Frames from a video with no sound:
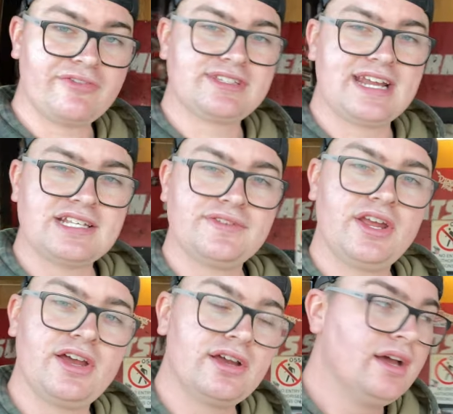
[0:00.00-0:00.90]
for today's
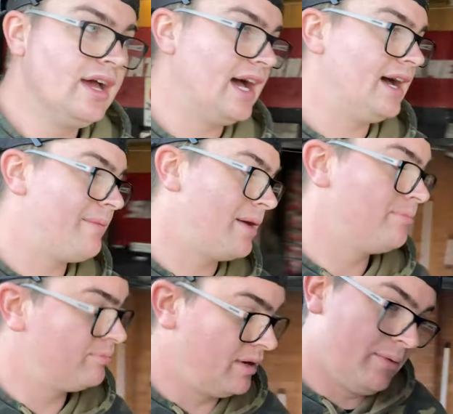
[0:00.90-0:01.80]
video.
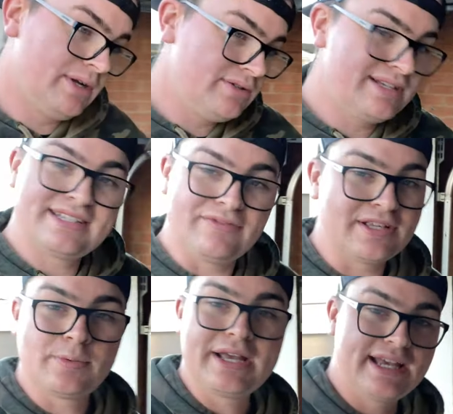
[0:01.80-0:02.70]
We're doing stuff
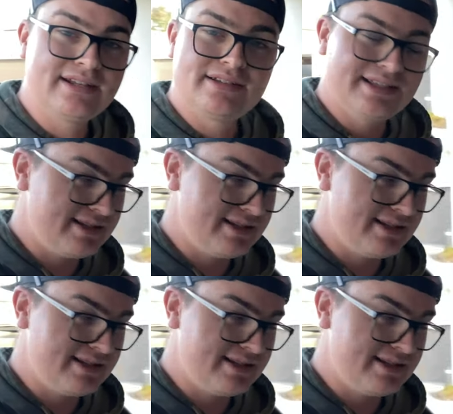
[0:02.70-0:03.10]
this weekend in